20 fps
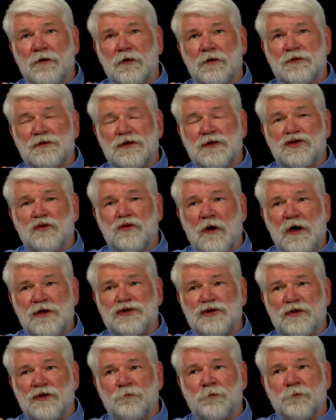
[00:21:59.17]
the
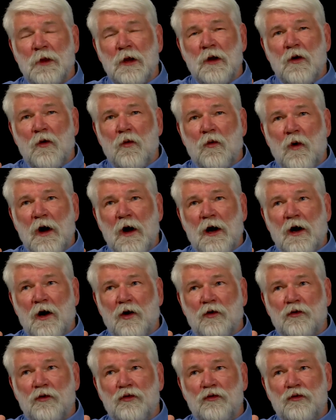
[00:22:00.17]
situation
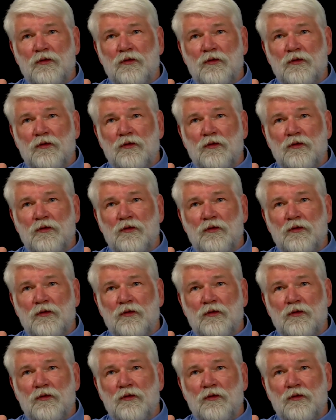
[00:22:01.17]
where